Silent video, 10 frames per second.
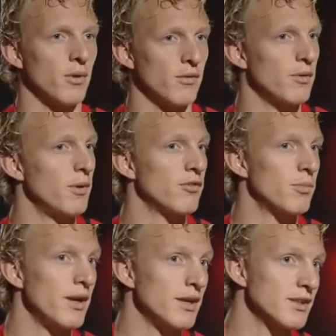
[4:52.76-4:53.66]
one of the
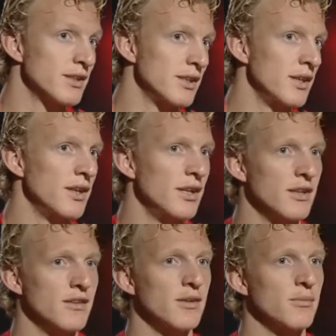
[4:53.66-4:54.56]
best players in
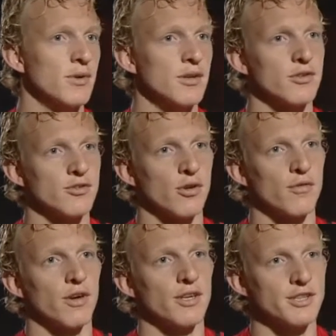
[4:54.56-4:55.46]
the team so
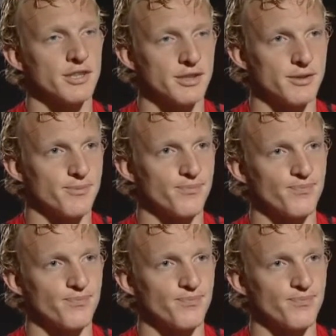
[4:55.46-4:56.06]
far this season.